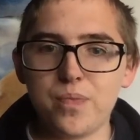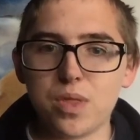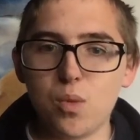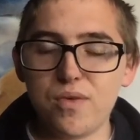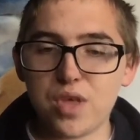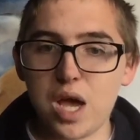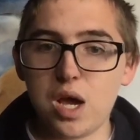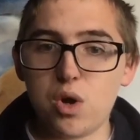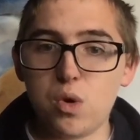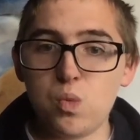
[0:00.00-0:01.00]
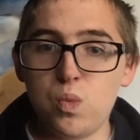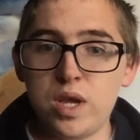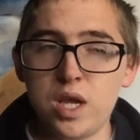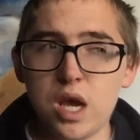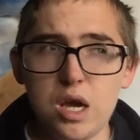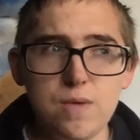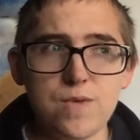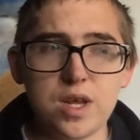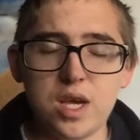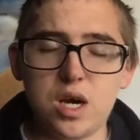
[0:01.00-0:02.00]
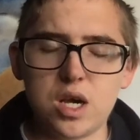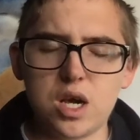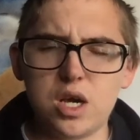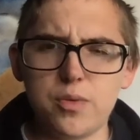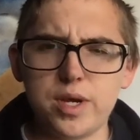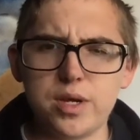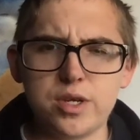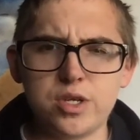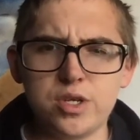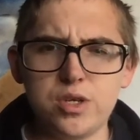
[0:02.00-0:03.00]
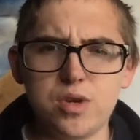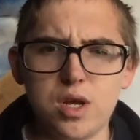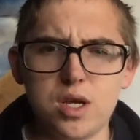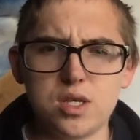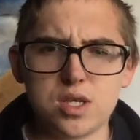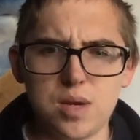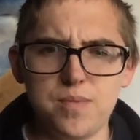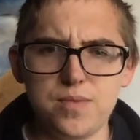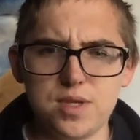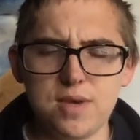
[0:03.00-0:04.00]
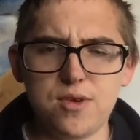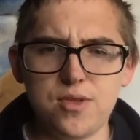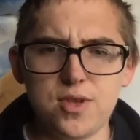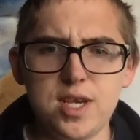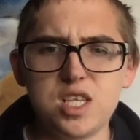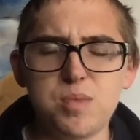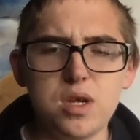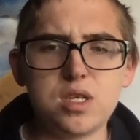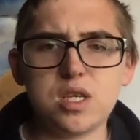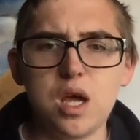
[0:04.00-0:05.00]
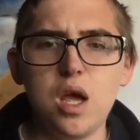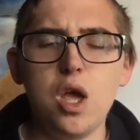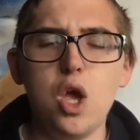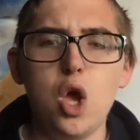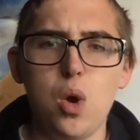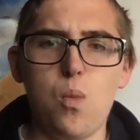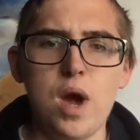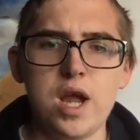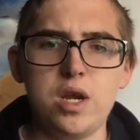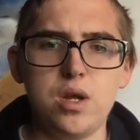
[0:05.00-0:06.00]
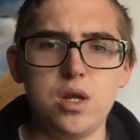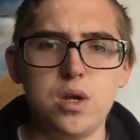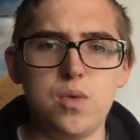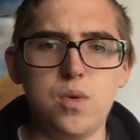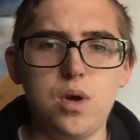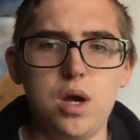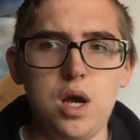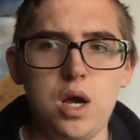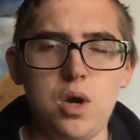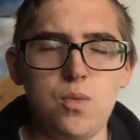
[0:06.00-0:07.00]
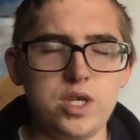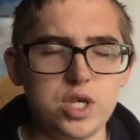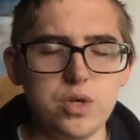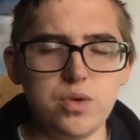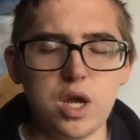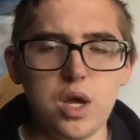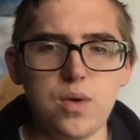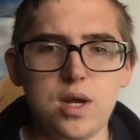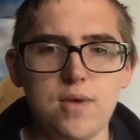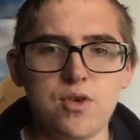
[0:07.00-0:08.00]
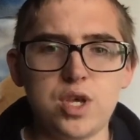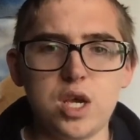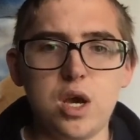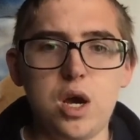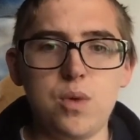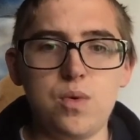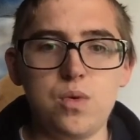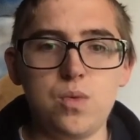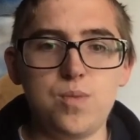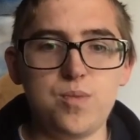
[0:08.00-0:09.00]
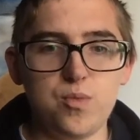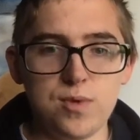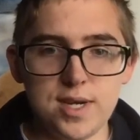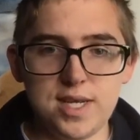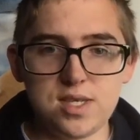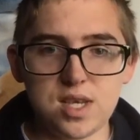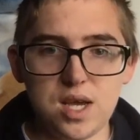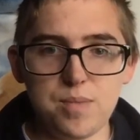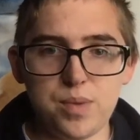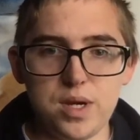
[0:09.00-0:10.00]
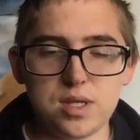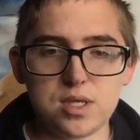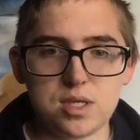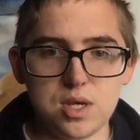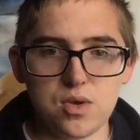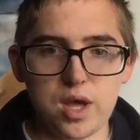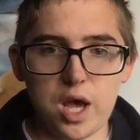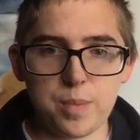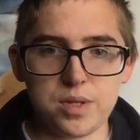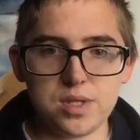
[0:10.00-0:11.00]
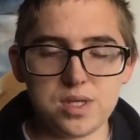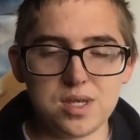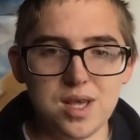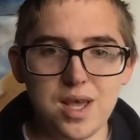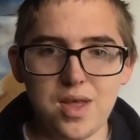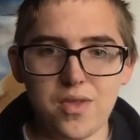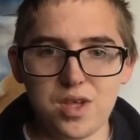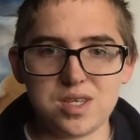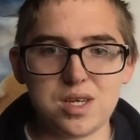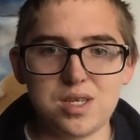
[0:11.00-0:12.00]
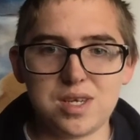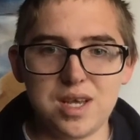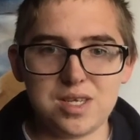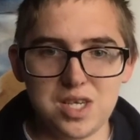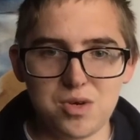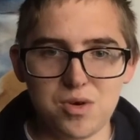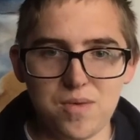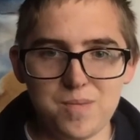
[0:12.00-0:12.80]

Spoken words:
with that, we hopefully are going to do like some different things, but when we do know and everything, I will release that, but until that happens, that's going to stay a secret.